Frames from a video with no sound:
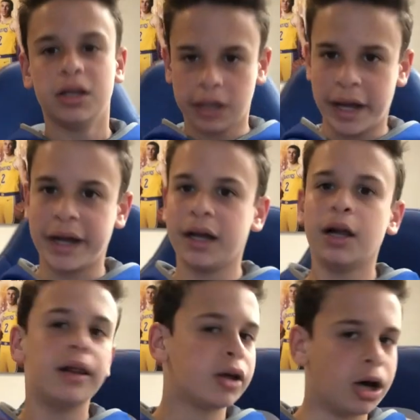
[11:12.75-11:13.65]
Like,
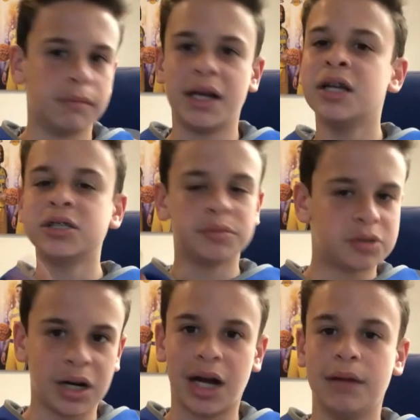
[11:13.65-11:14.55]
comment,
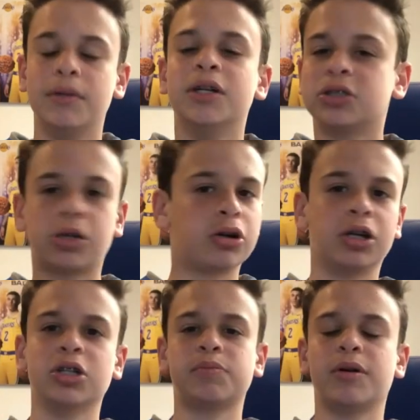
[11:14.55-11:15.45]
subscribe, turn
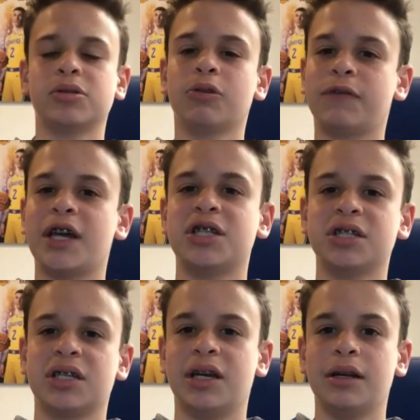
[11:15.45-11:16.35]
on those post
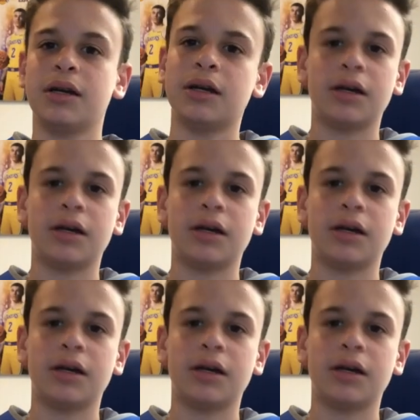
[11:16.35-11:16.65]
notifications, and